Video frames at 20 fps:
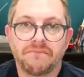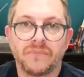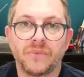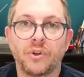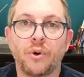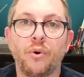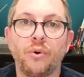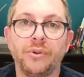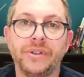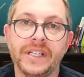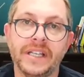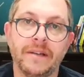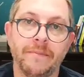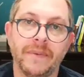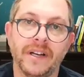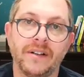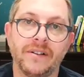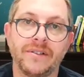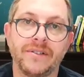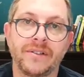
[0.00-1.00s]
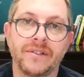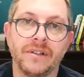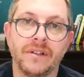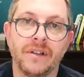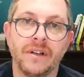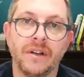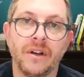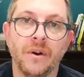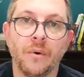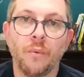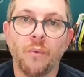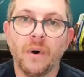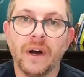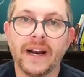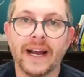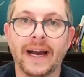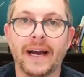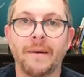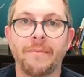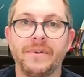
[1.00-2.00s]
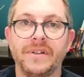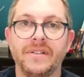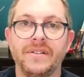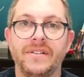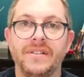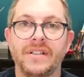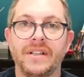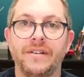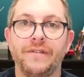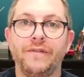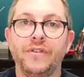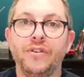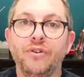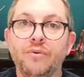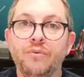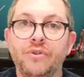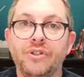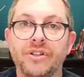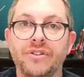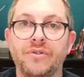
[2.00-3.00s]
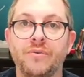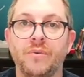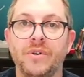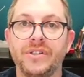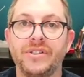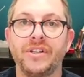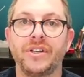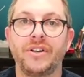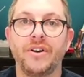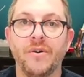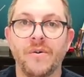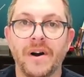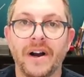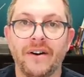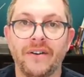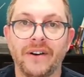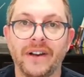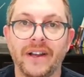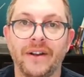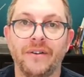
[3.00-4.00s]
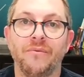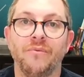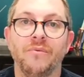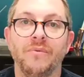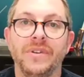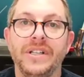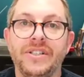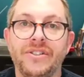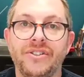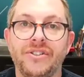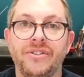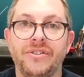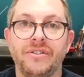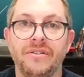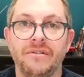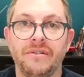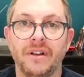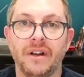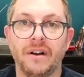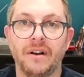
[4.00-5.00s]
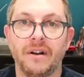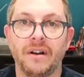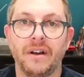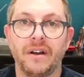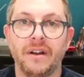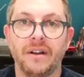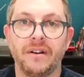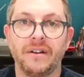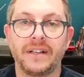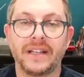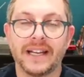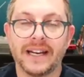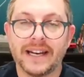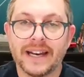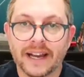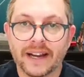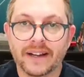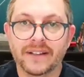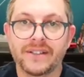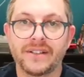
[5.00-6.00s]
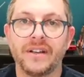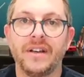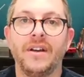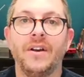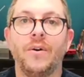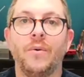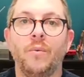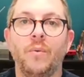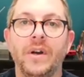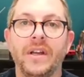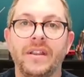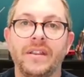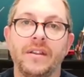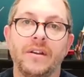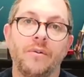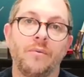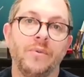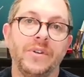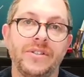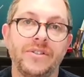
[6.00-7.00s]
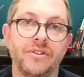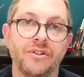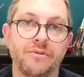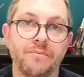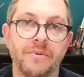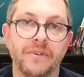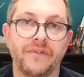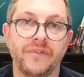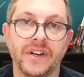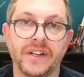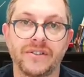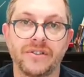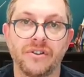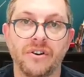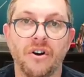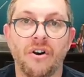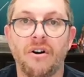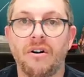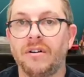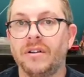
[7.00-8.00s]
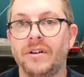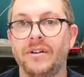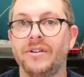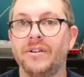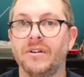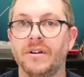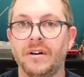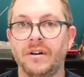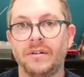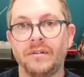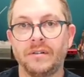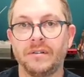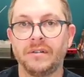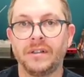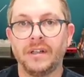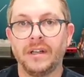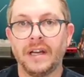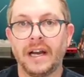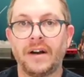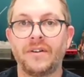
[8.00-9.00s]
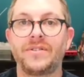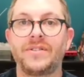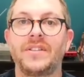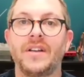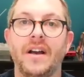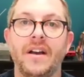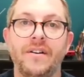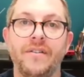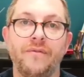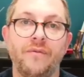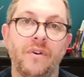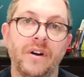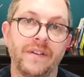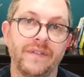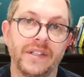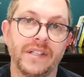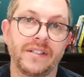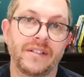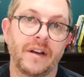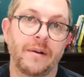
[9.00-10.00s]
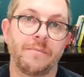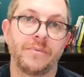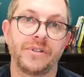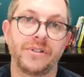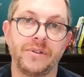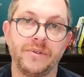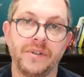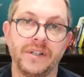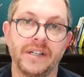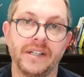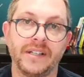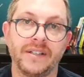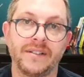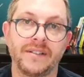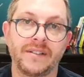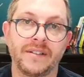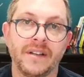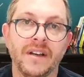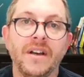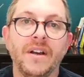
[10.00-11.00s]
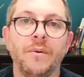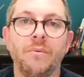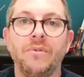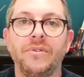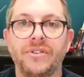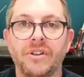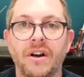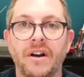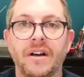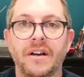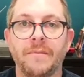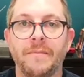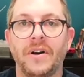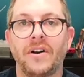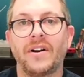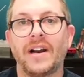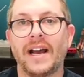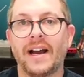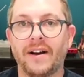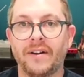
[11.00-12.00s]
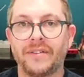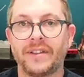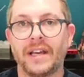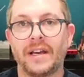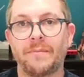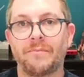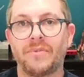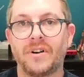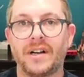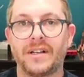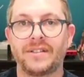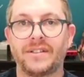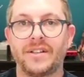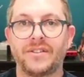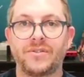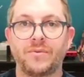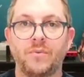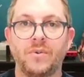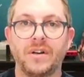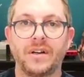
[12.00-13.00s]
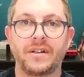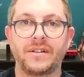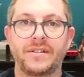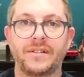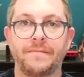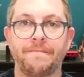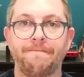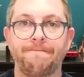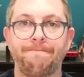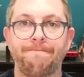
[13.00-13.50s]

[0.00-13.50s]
cold emails. What happens if you just want to go out and reach and connect with a research professor all on your own, outside of one of these opportunities? We'll talk about how that process works.